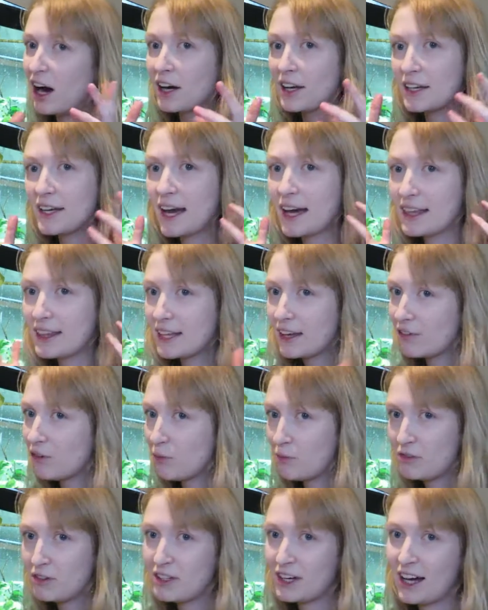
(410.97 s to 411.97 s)
I can
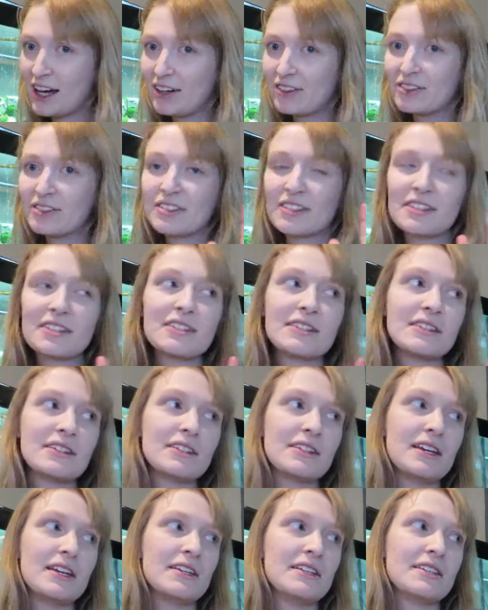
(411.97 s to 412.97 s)
never pronounce
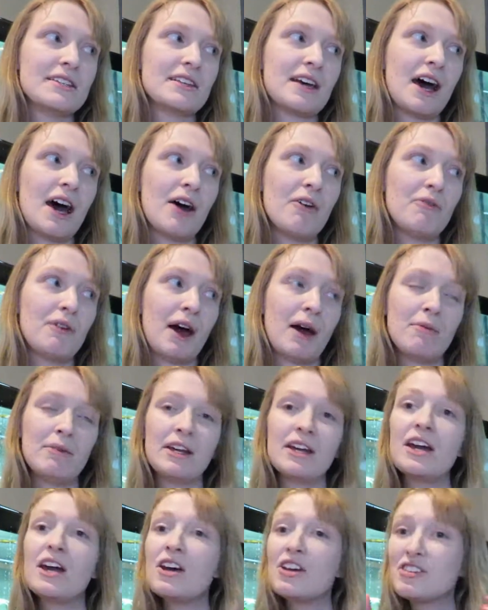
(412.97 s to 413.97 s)
this
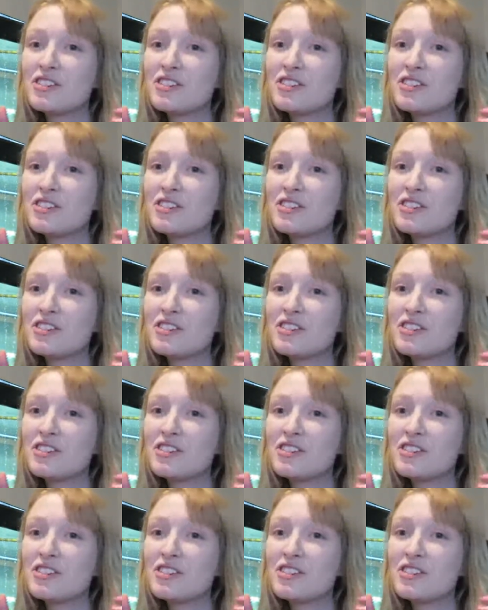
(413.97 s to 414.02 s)
family.